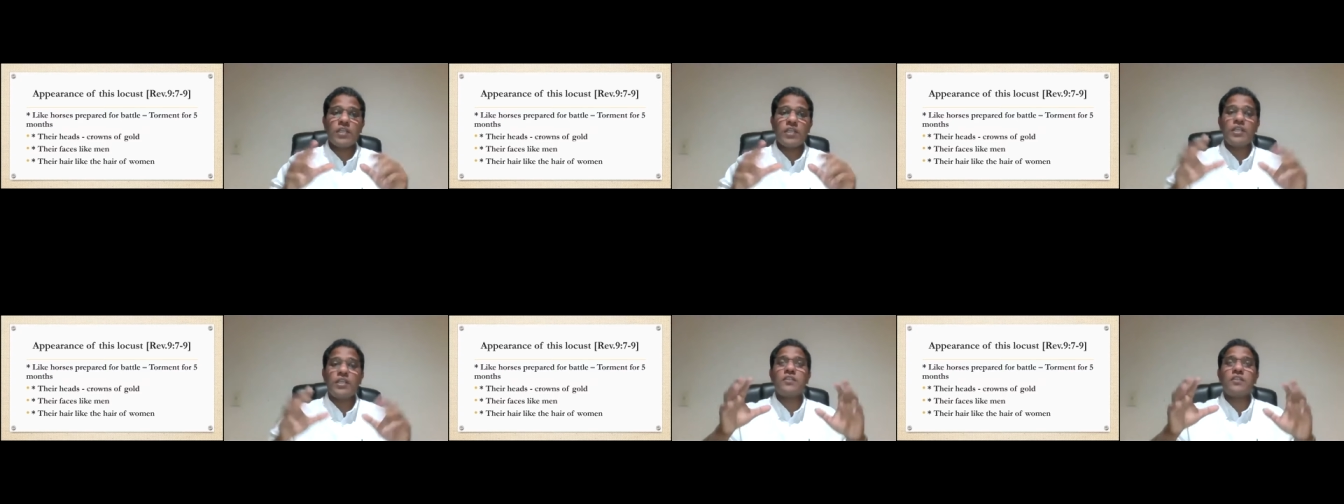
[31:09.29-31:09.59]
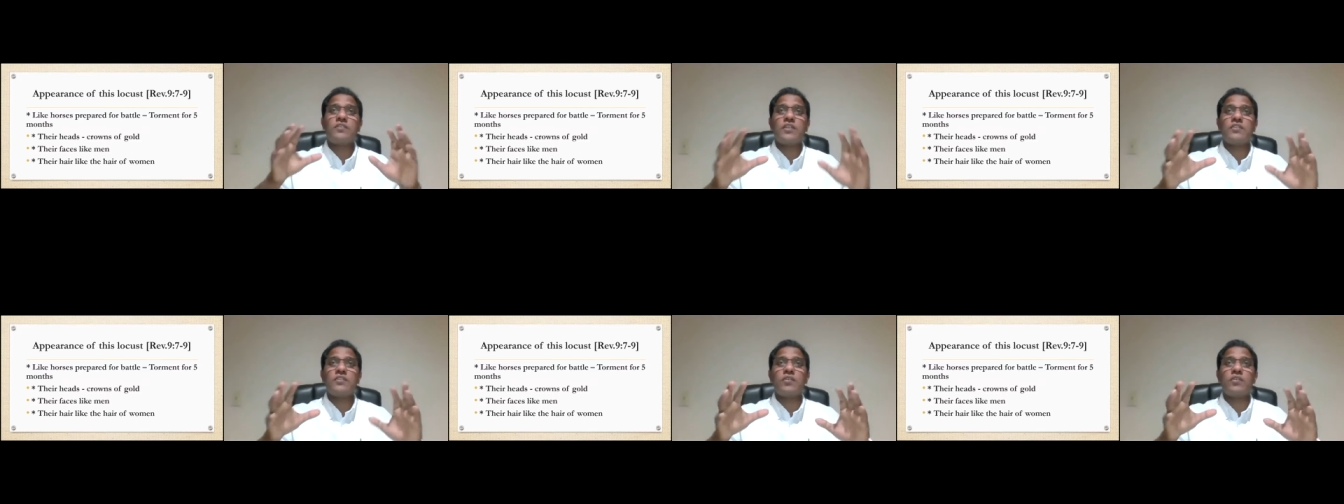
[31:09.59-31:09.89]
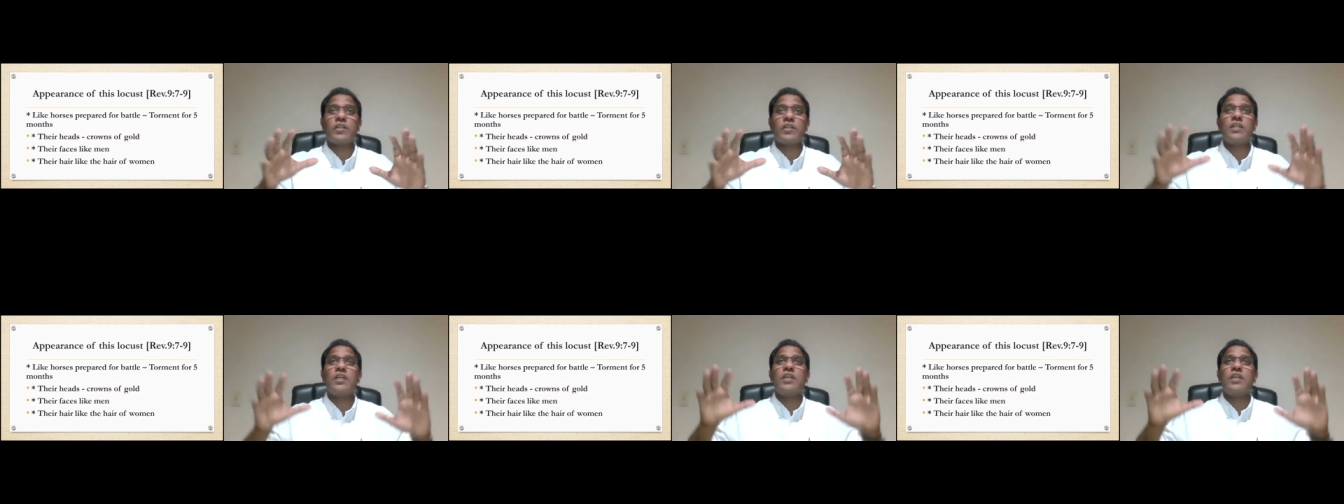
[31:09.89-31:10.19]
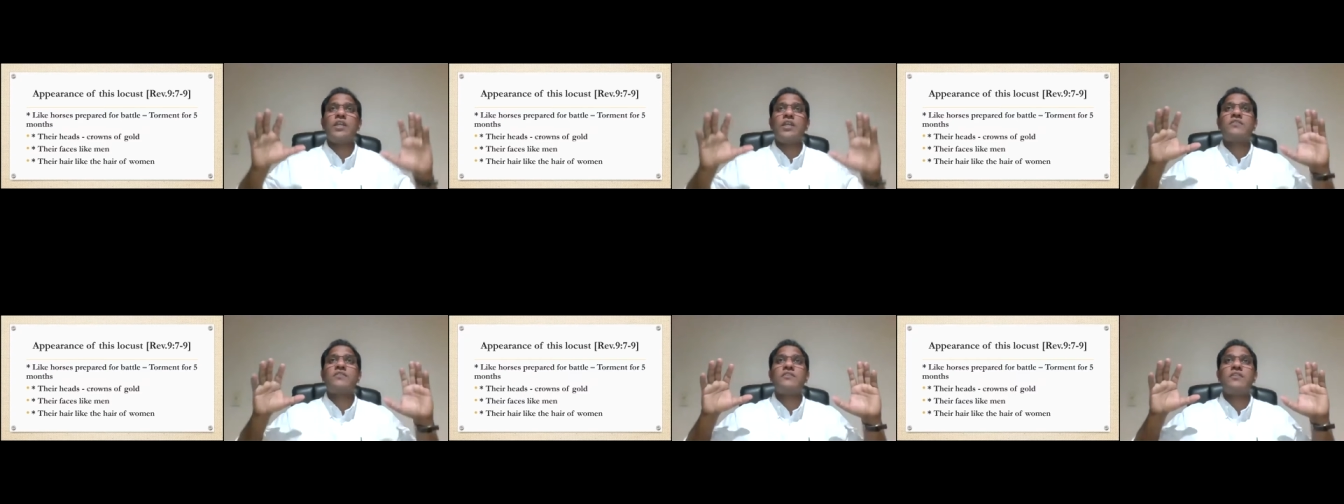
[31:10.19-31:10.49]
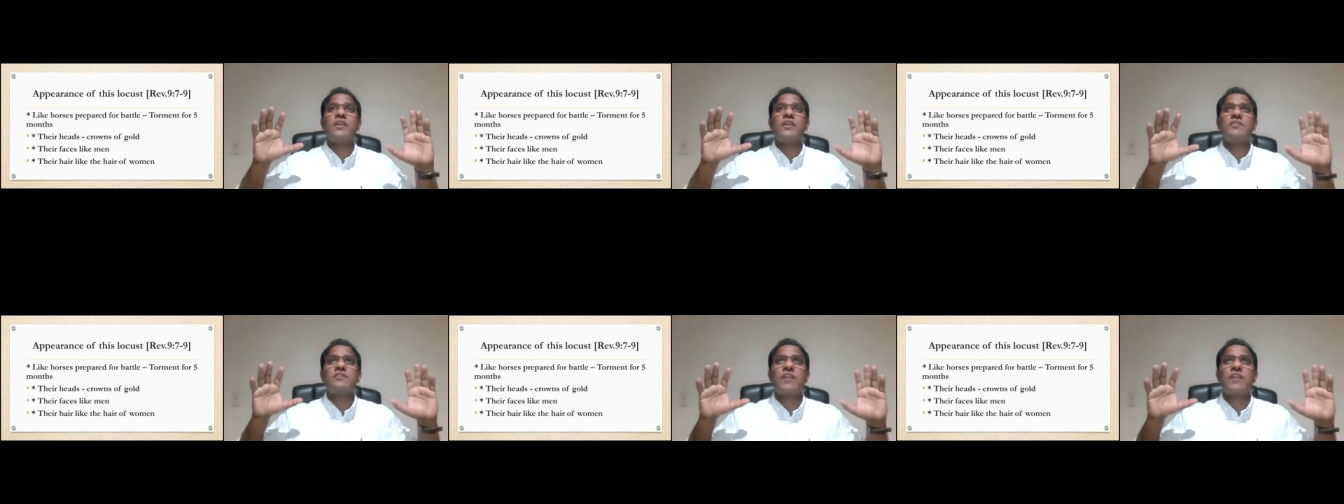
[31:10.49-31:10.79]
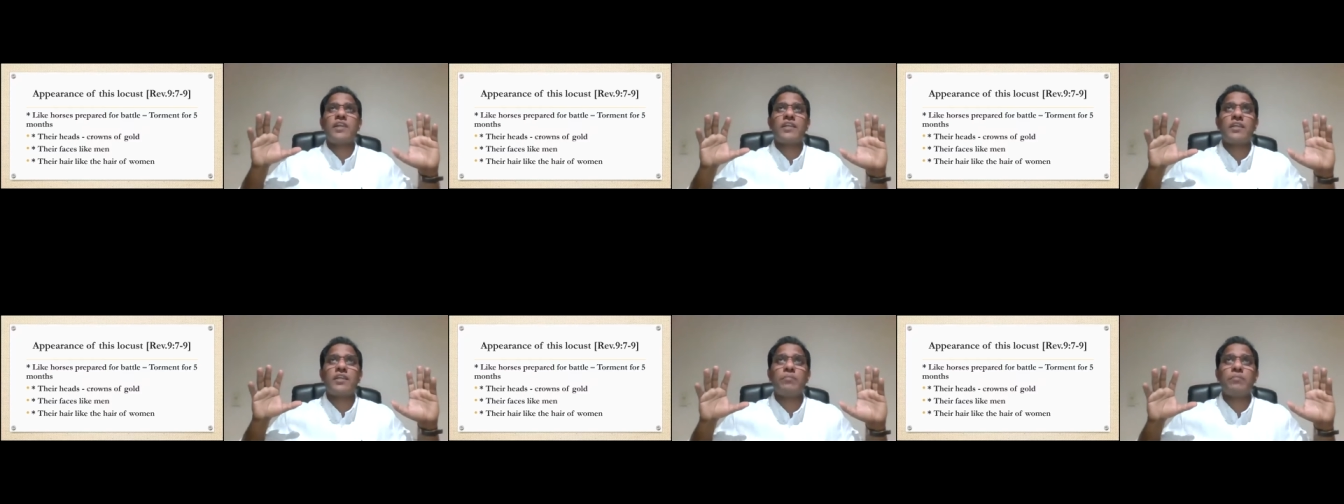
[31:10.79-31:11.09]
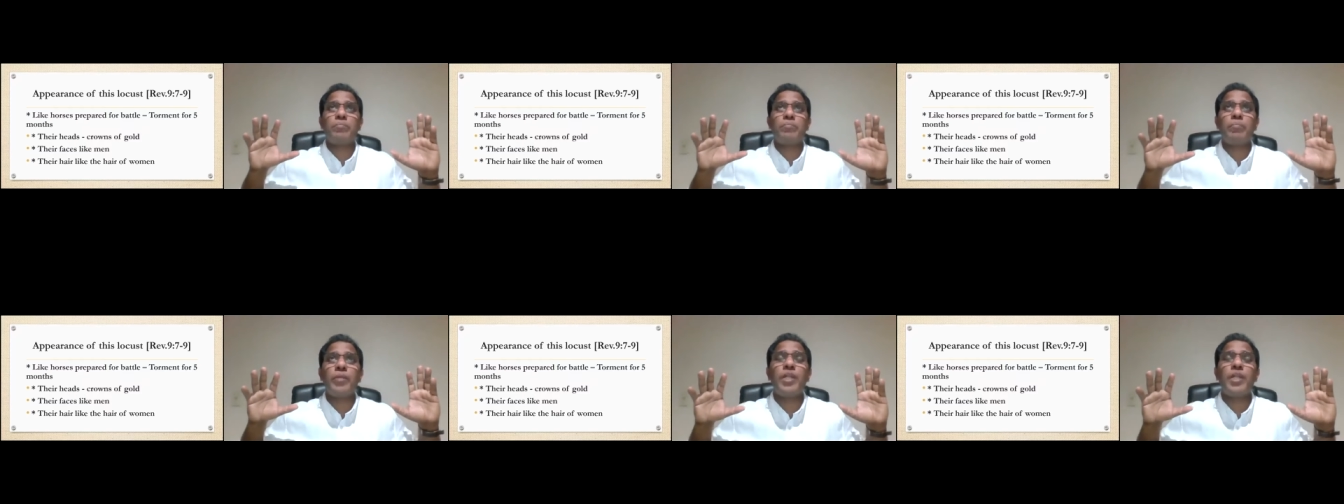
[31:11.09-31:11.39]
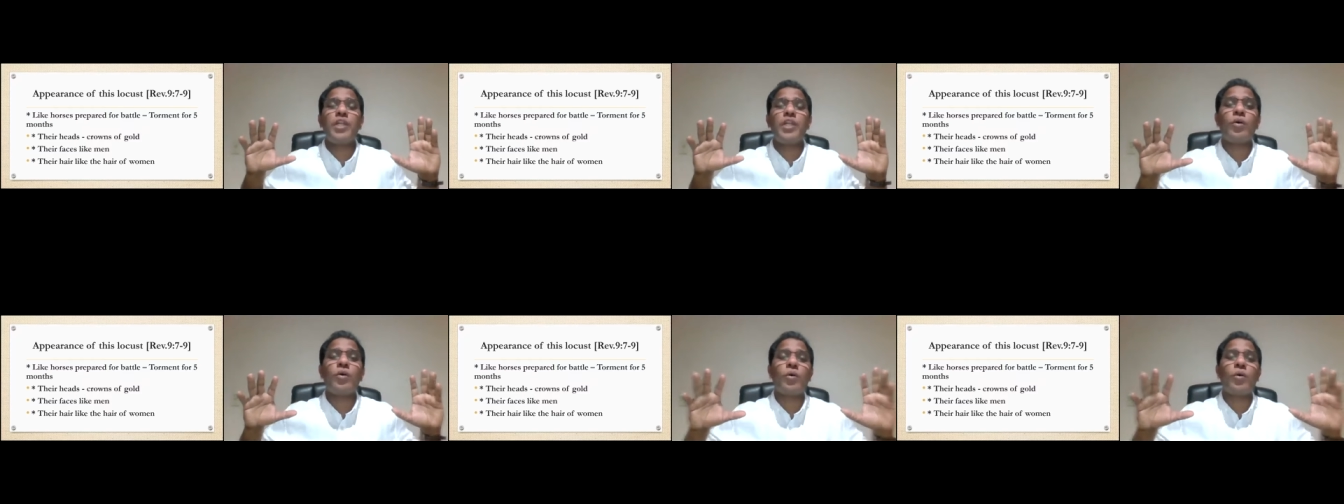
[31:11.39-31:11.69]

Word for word: he says that, okay, it's just like uh, many